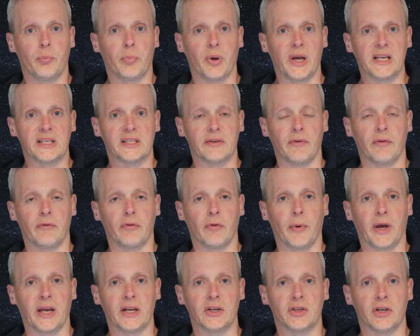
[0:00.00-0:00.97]
piece of
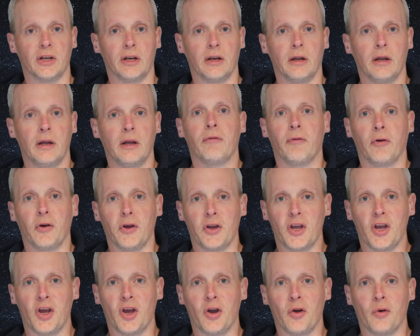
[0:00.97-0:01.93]
information for
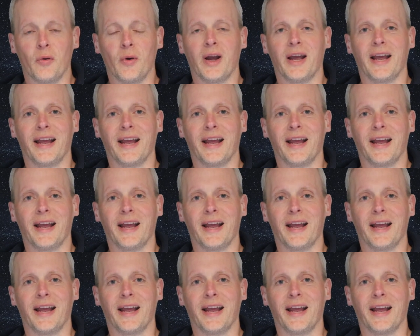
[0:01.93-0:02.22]
you